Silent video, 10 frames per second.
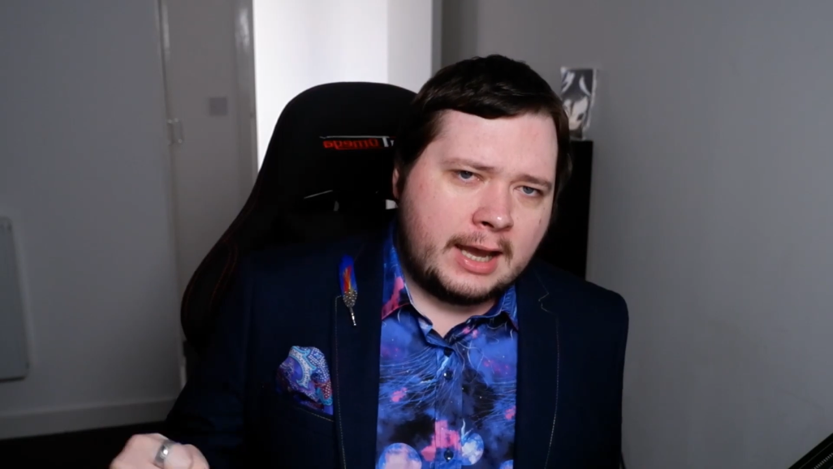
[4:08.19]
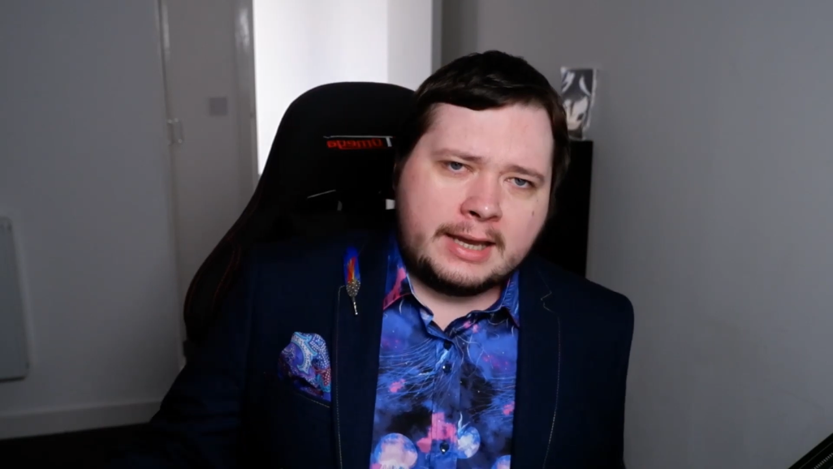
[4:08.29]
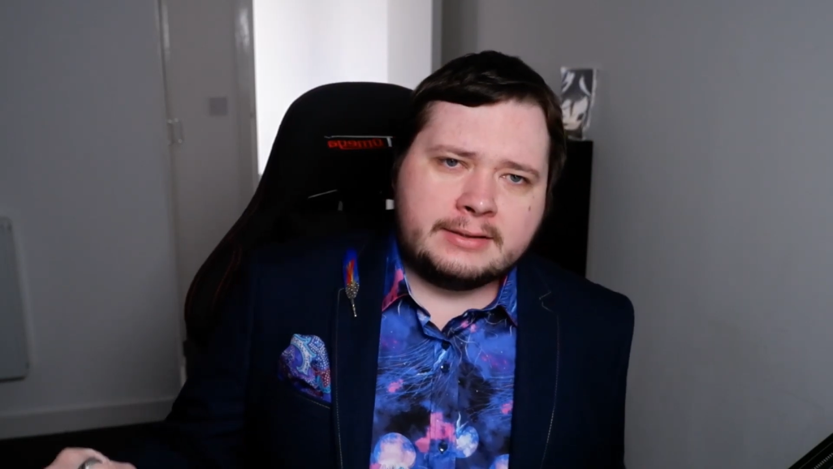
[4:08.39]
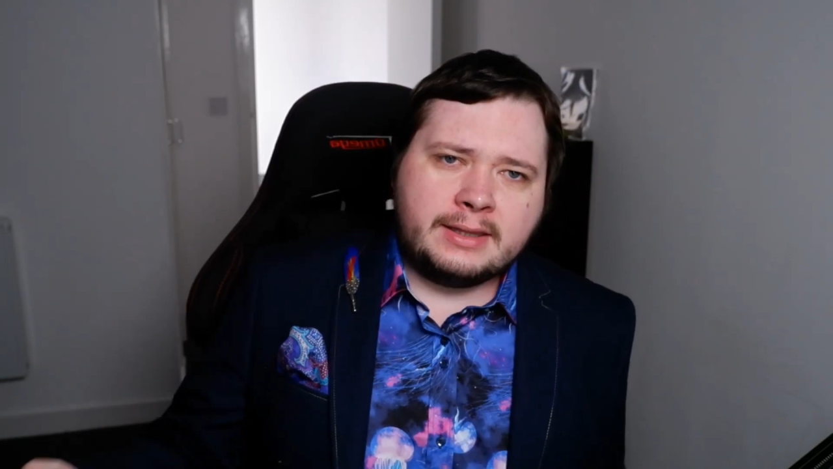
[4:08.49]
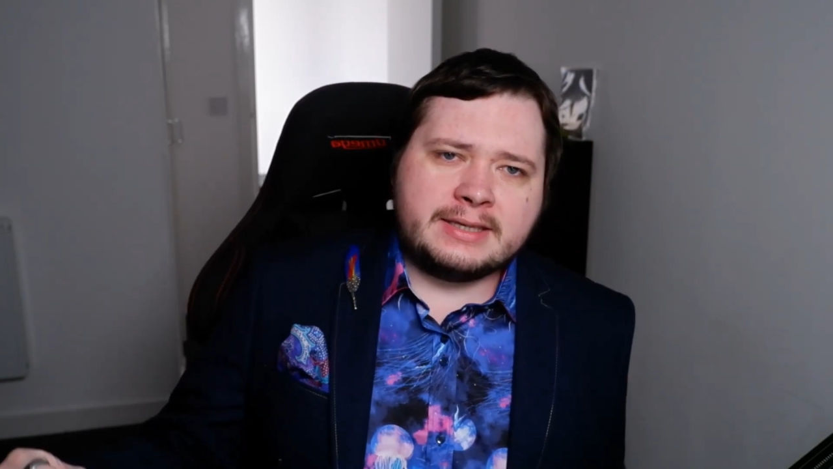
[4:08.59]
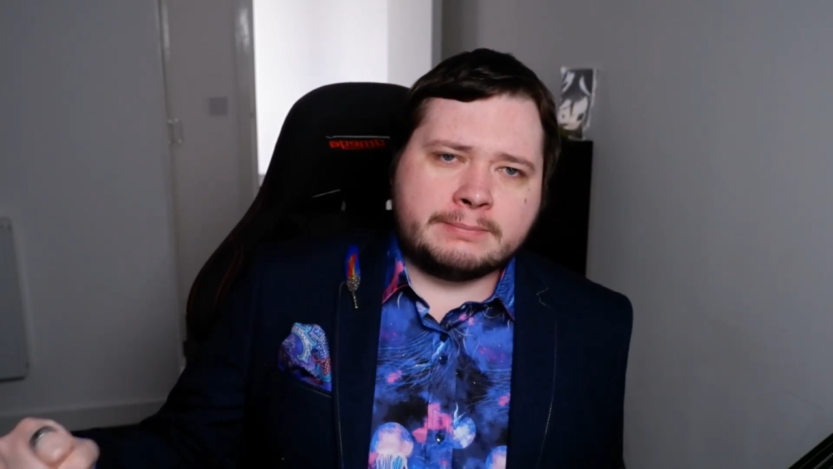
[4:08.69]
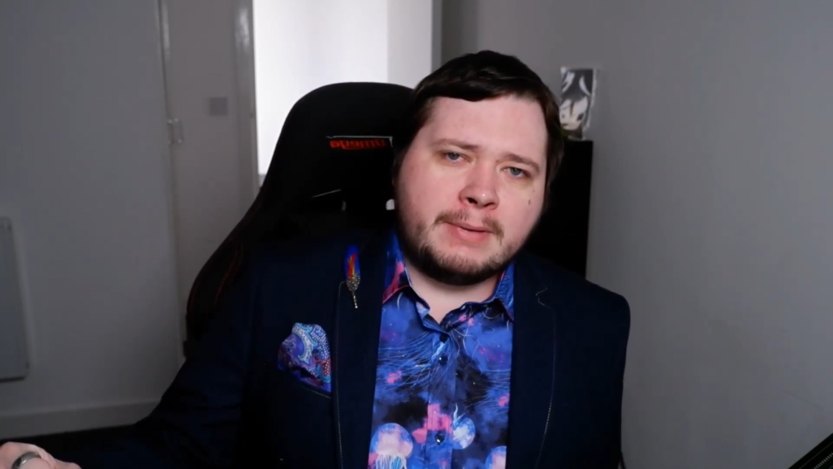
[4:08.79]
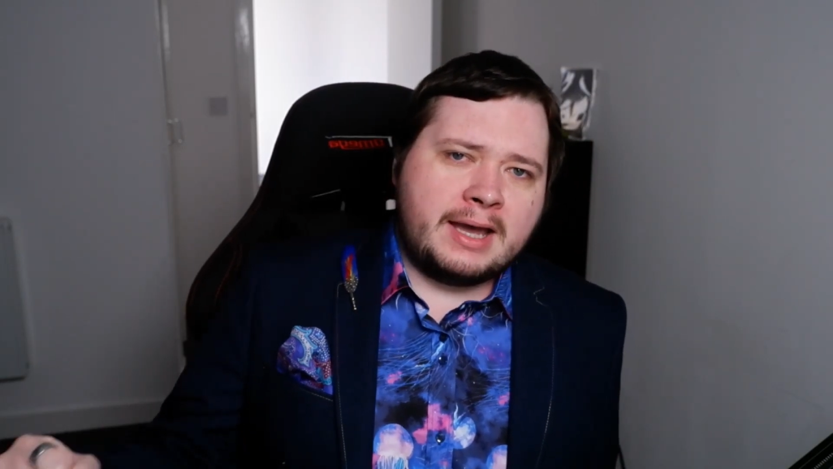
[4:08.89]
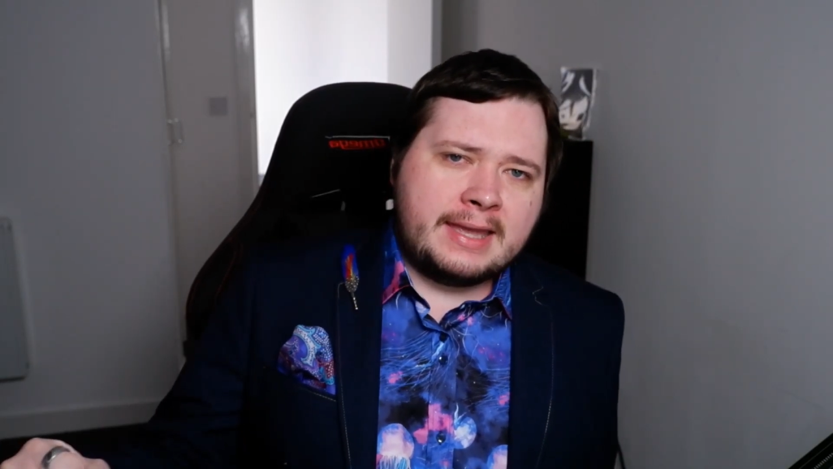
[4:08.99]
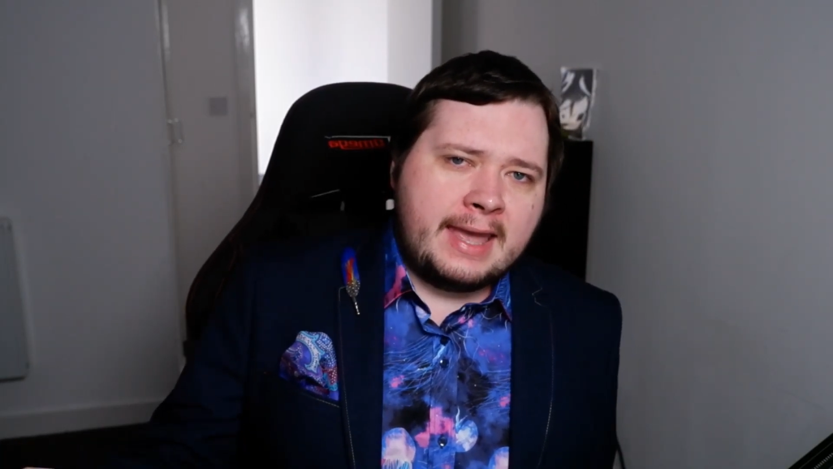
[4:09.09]
I like
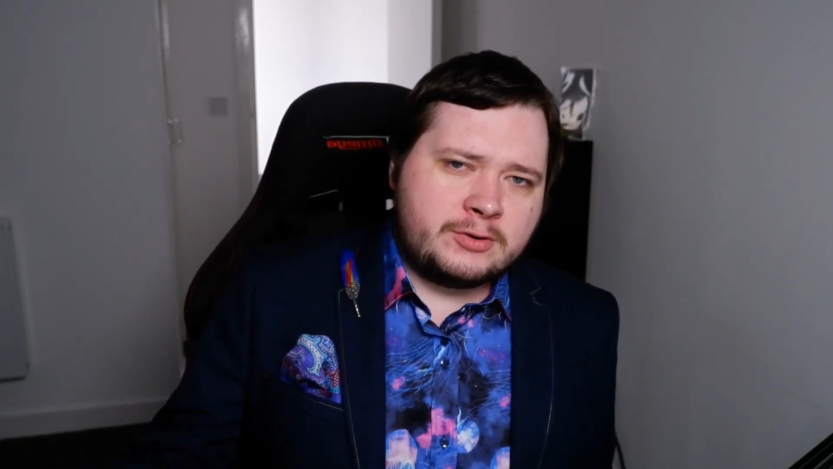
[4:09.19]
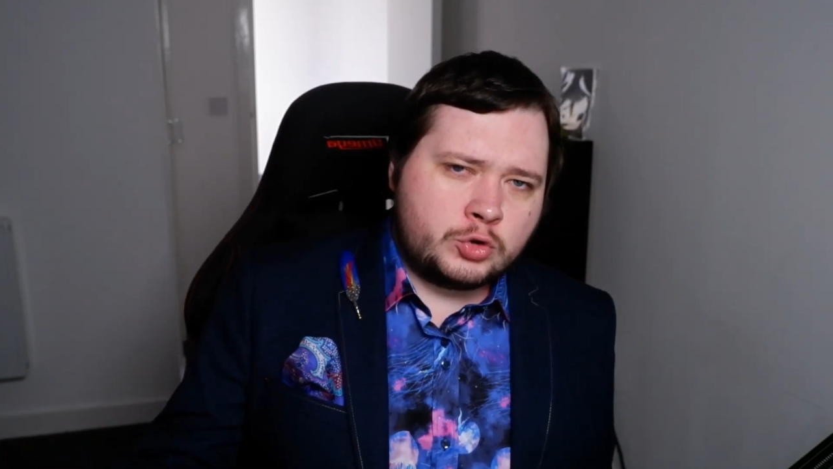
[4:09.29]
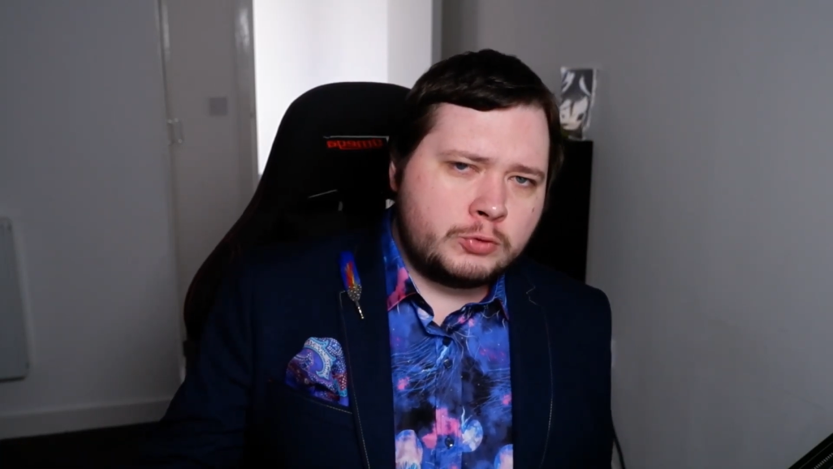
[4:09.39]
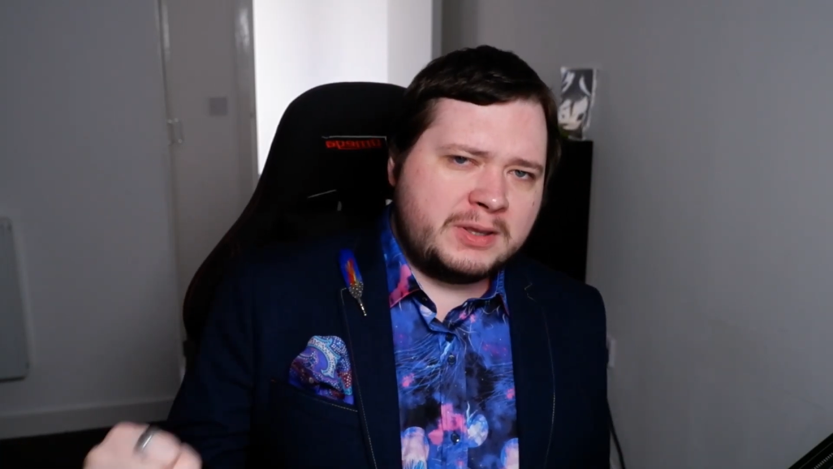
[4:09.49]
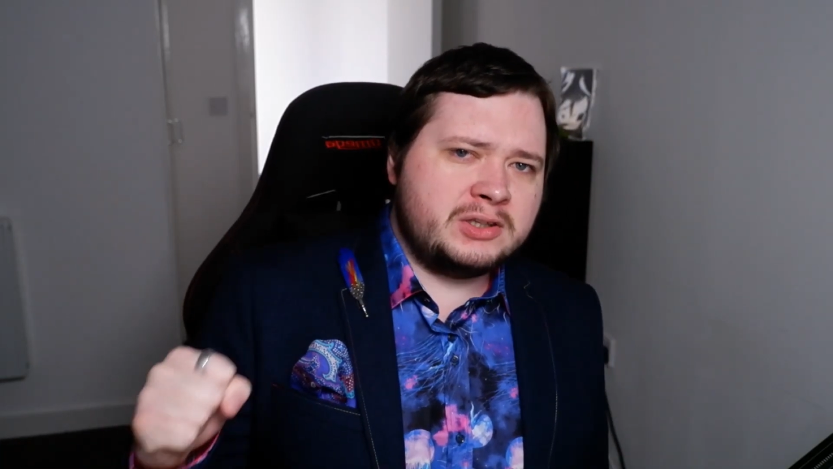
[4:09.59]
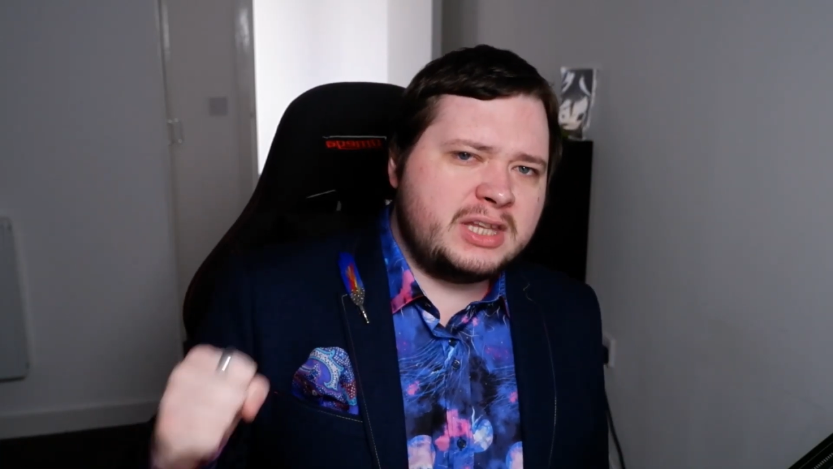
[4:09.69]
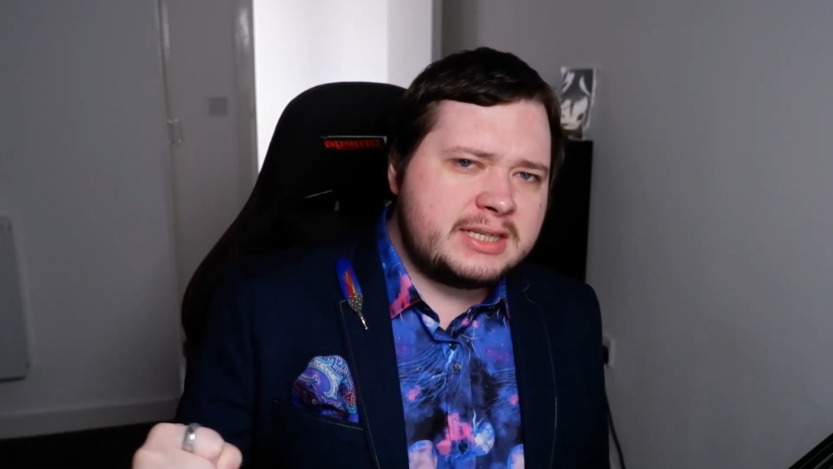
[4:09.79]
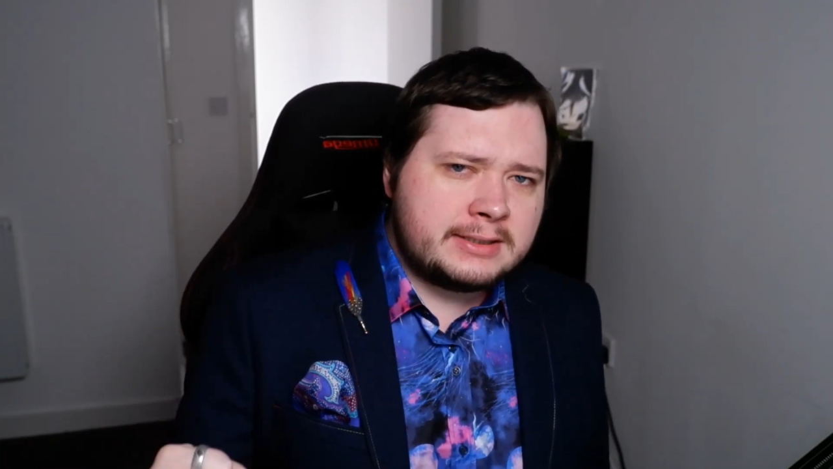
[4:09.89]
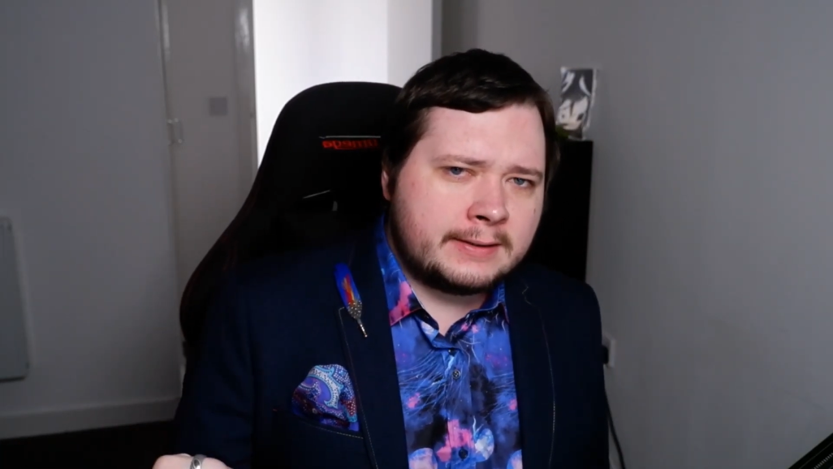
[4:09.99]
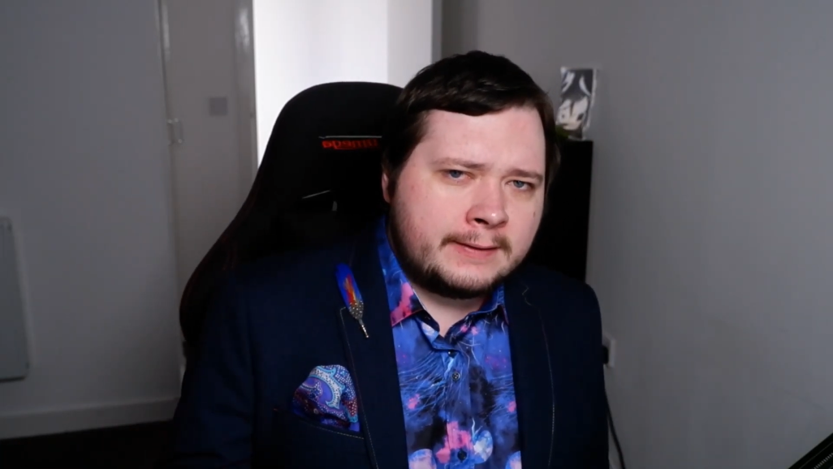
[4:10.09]
my eggs to be
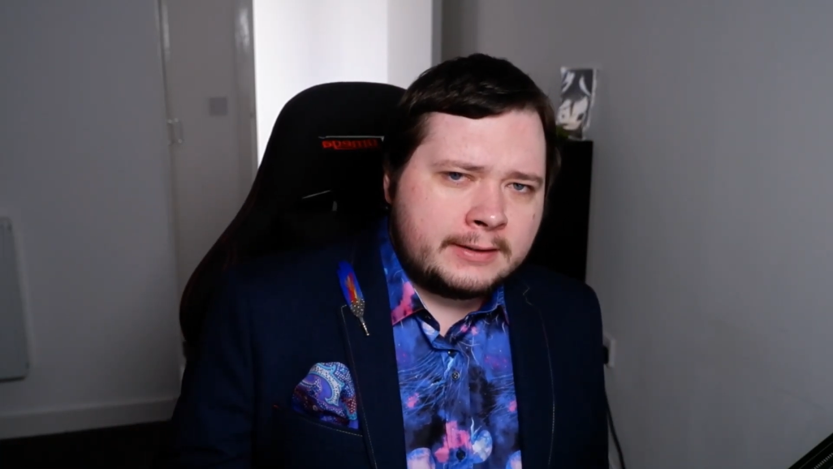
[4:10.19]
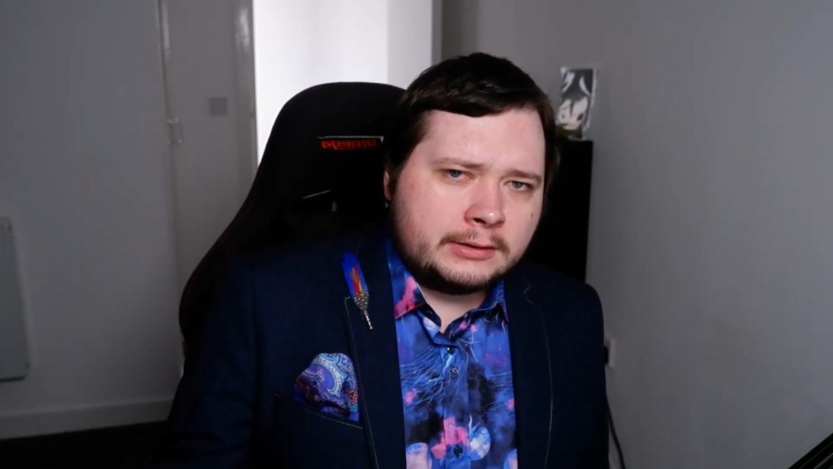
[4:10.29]
lean.